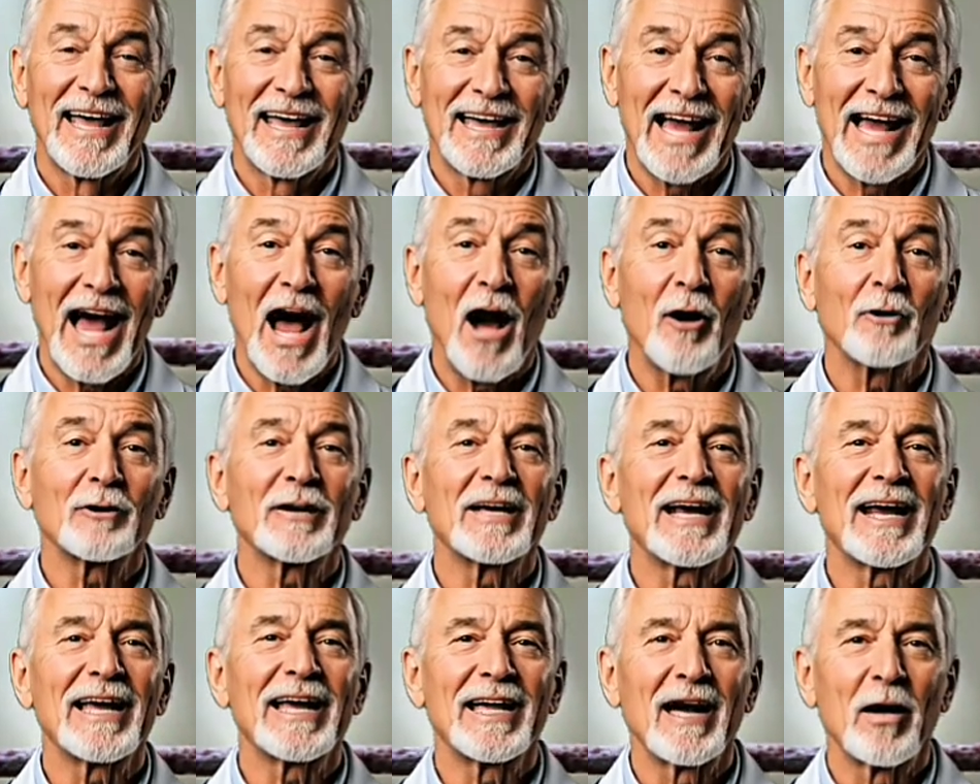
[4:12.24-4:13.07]
This
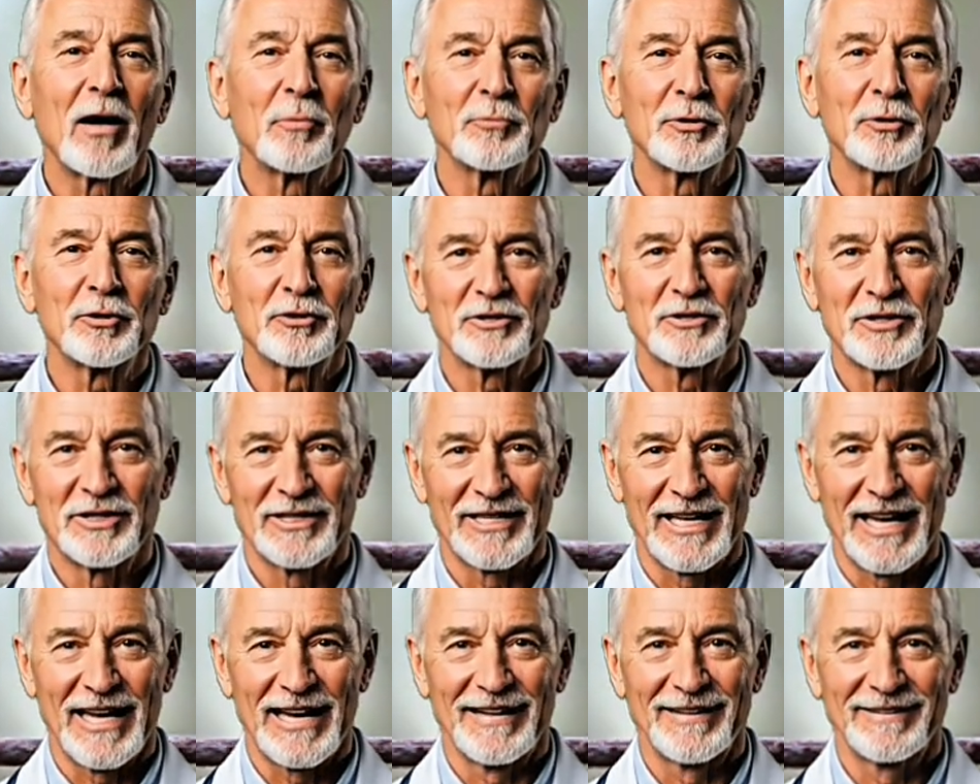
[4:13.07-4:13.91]
gentle twist
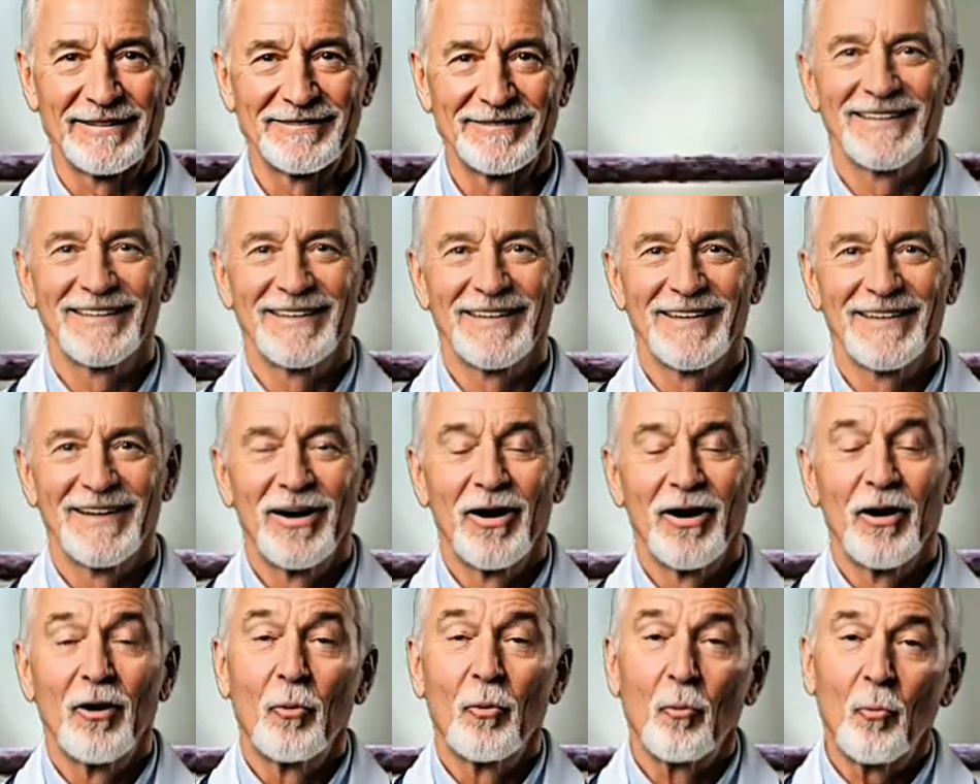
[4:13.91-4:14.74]
brings life back
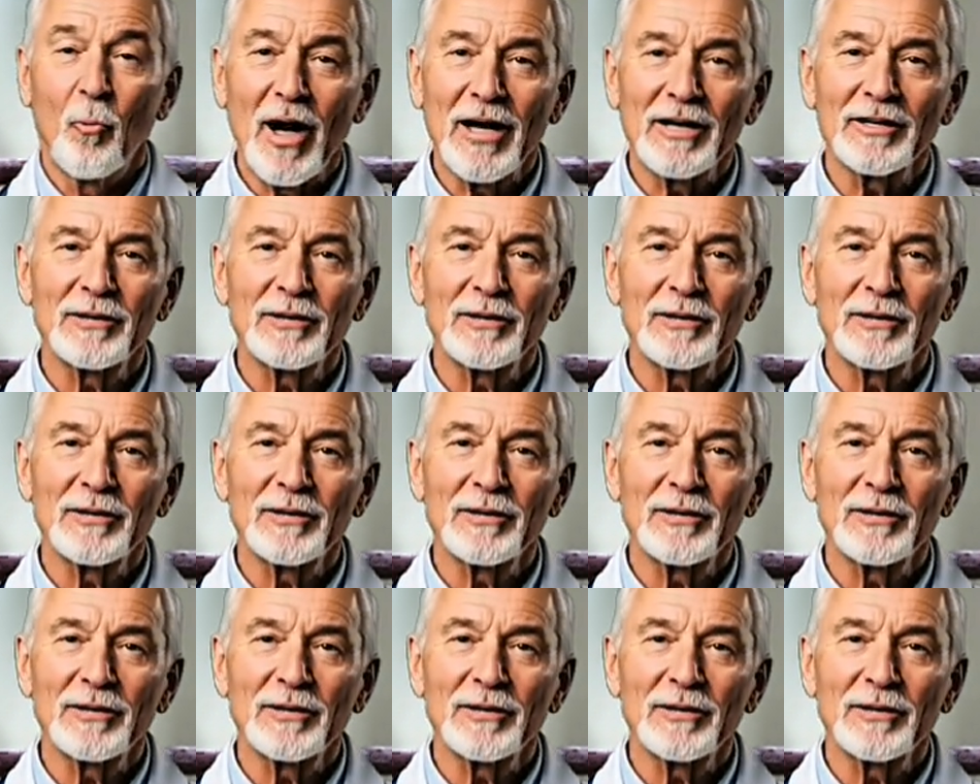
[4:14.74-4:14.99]
to it.